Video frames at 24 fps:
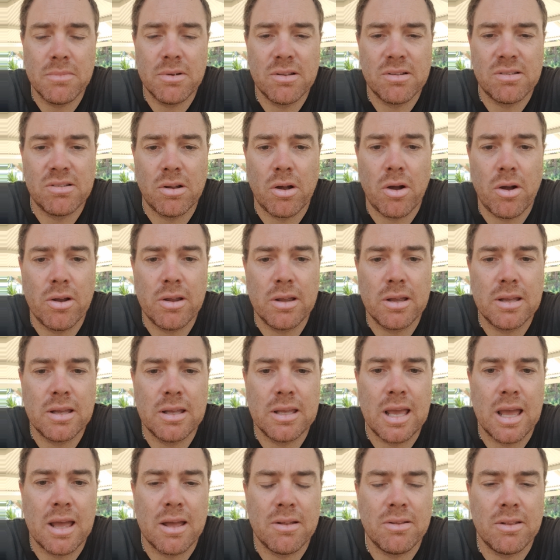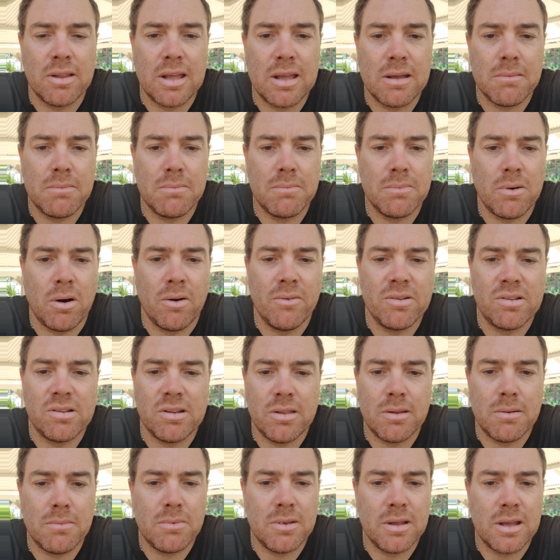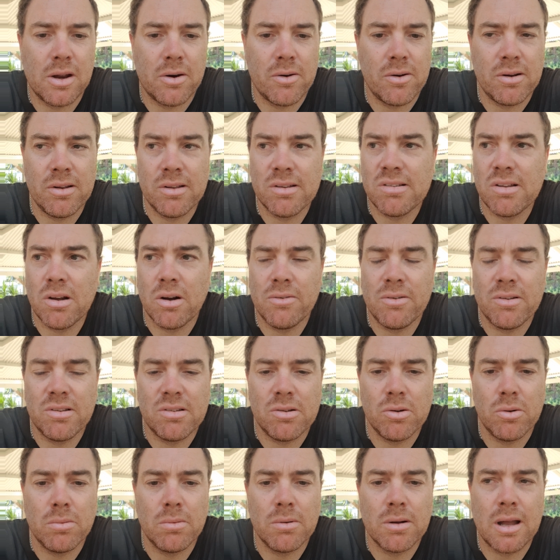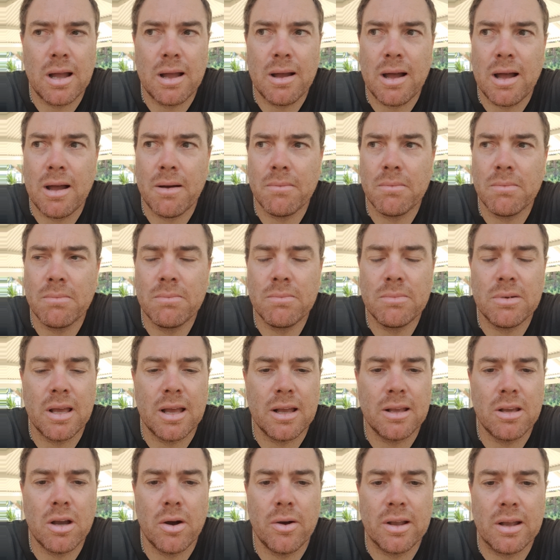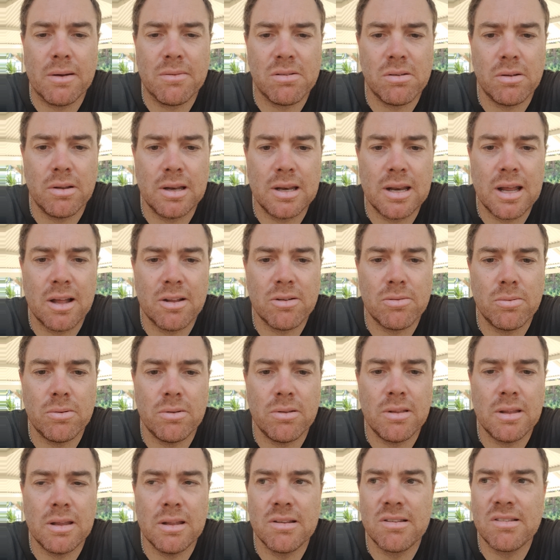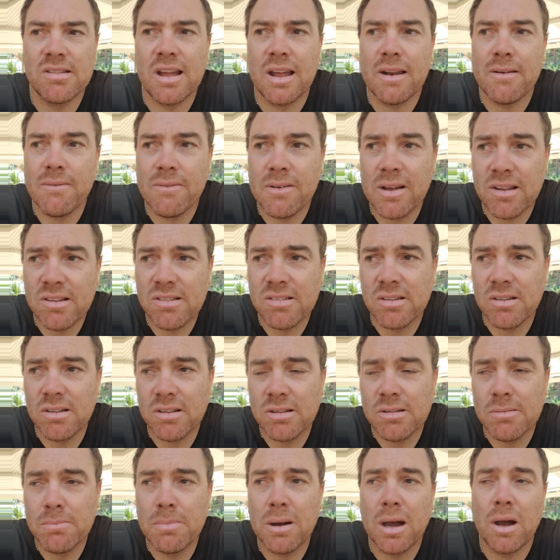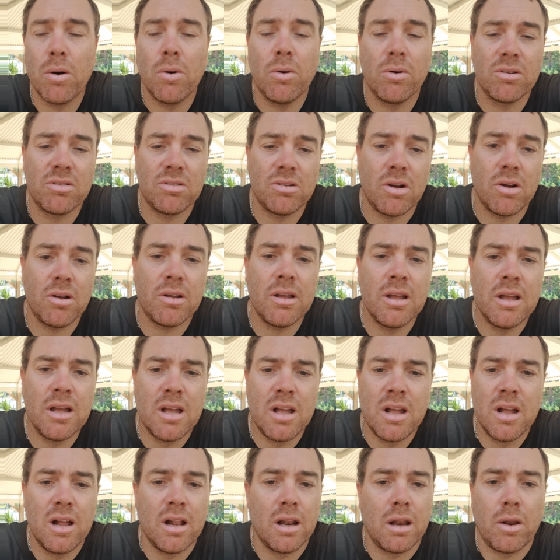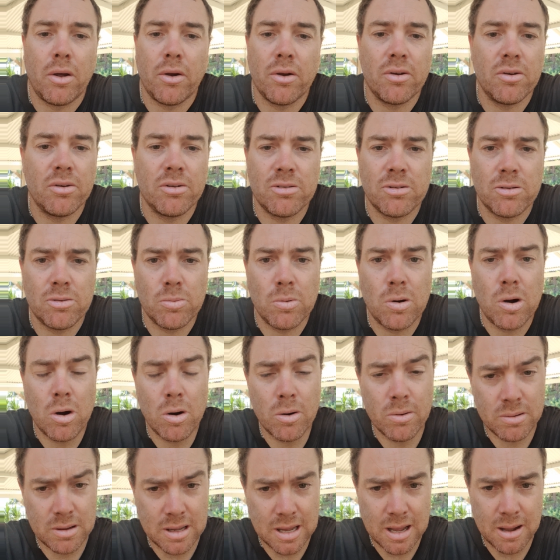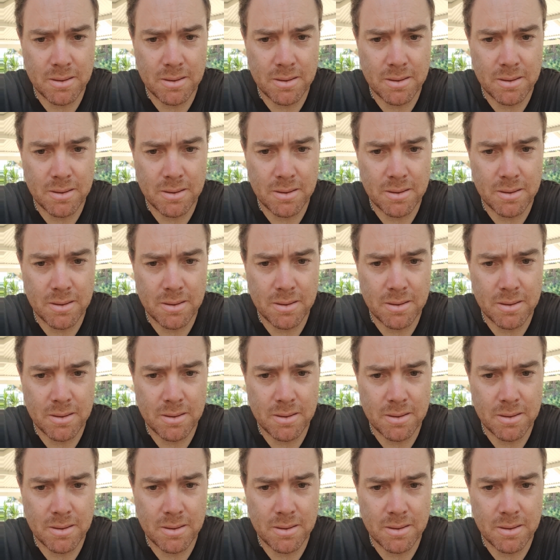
So yeah, obviously the area itself is still going absolutely nuts with interstate investors, but also locals as well.